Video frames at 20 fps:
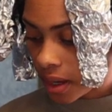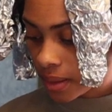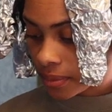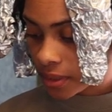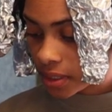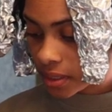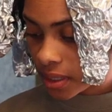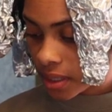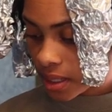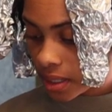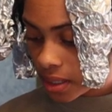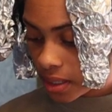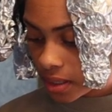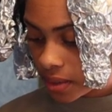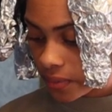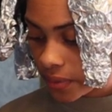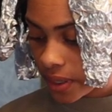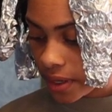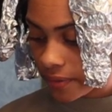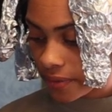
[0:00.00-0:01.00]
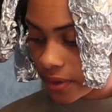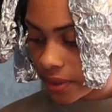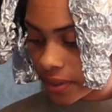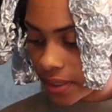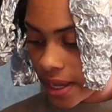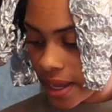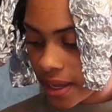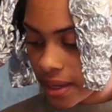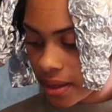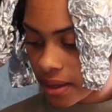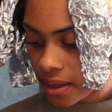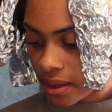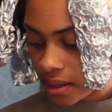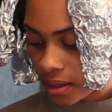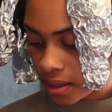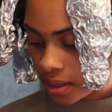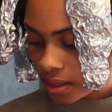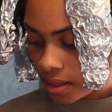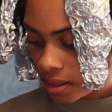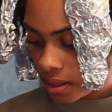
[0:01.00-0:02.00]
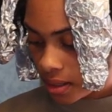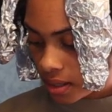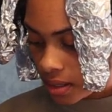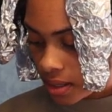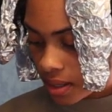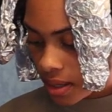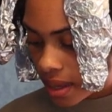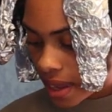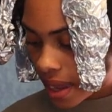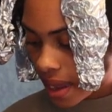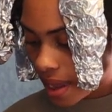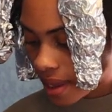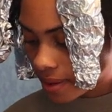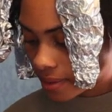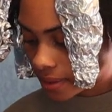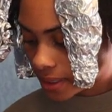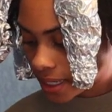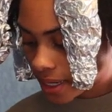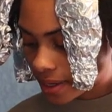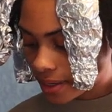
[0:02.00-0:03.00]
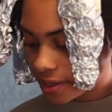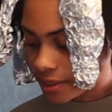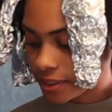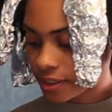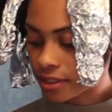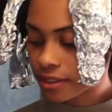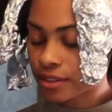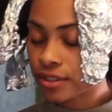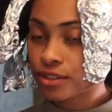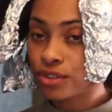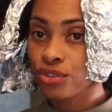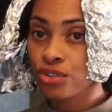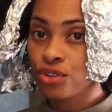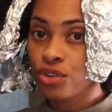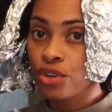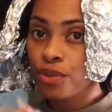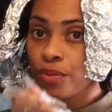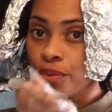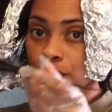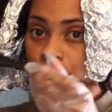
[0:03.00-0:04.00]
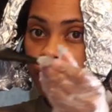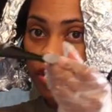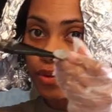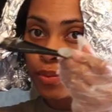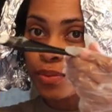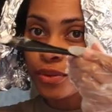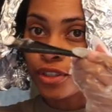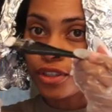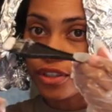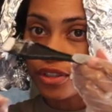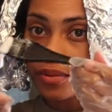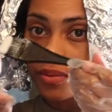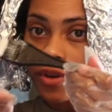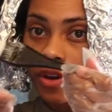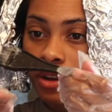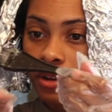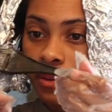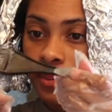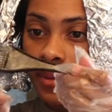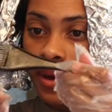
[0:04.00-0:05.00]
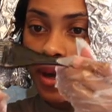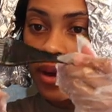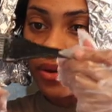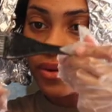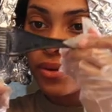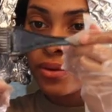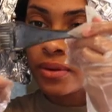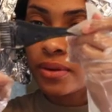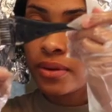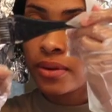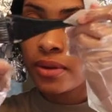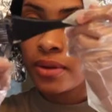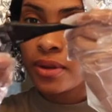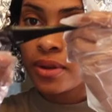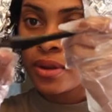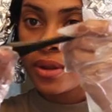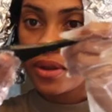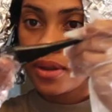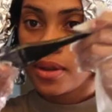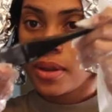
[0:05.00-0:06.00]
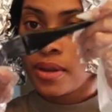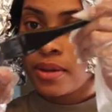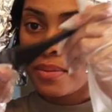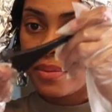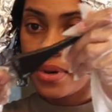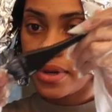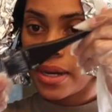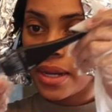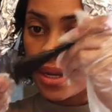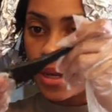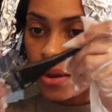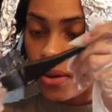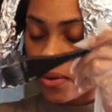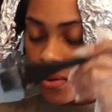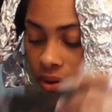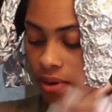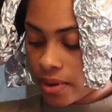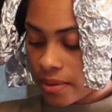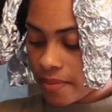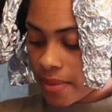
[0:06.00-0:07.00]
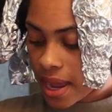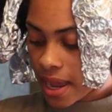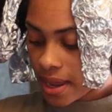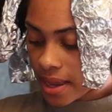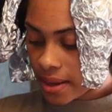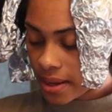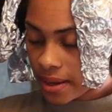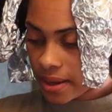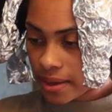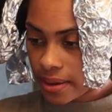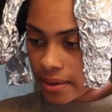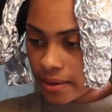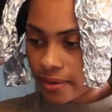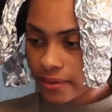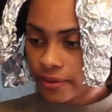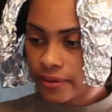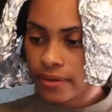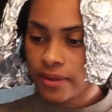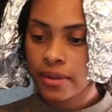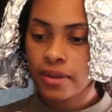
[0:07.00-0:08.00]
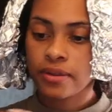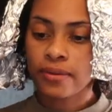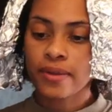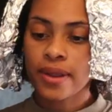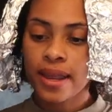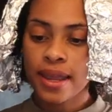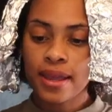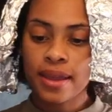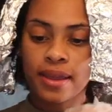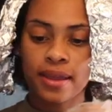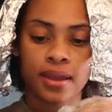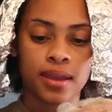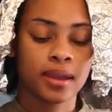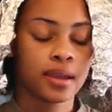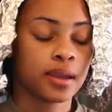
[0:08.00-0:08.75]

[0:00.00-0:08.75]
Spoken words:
just gonna, whatever is like, taking this super small amount, putting it on my glove, right?